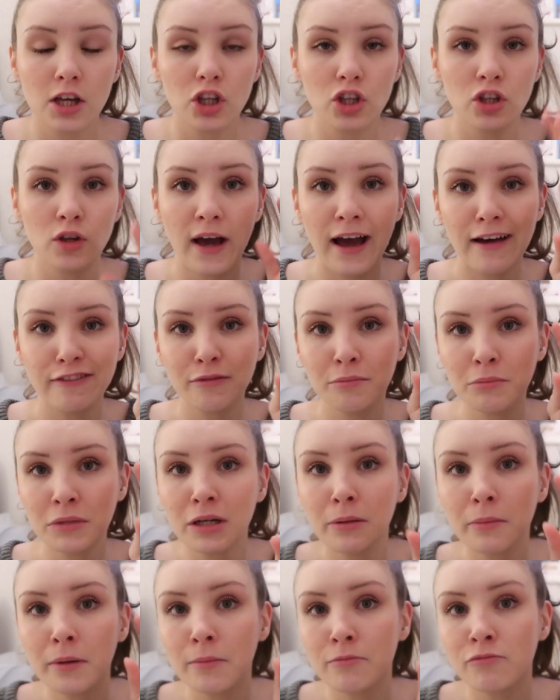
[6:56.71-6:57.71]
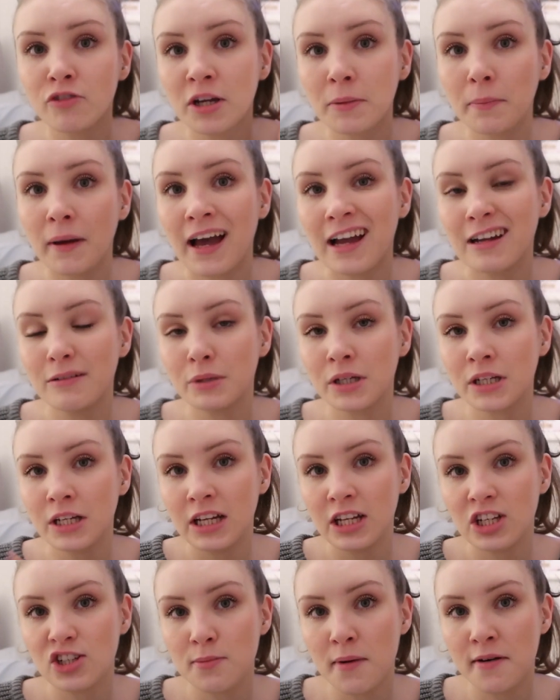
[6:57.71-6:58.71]
you have a minimum repayment
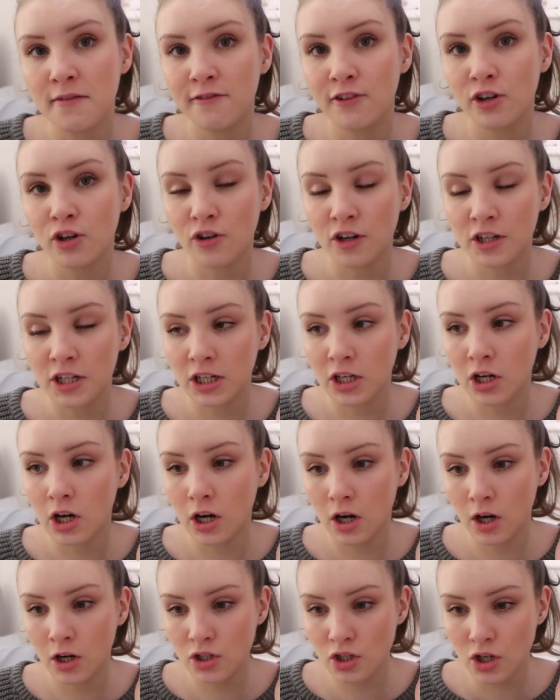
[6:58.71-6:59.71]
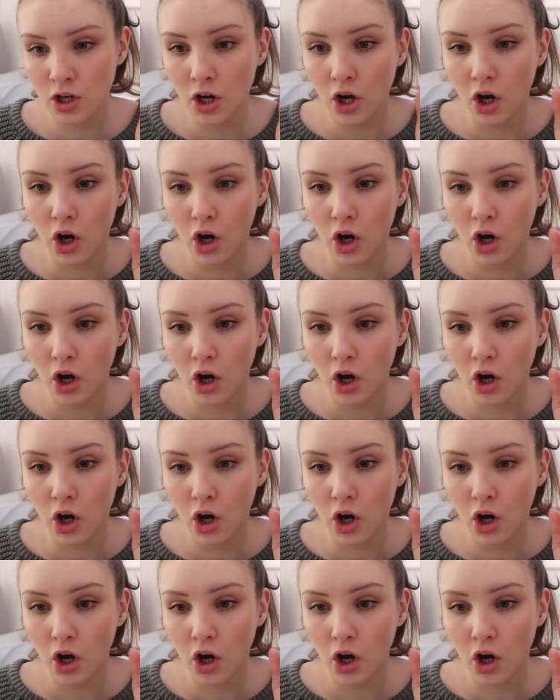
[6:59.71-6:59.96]
each month for your credit card.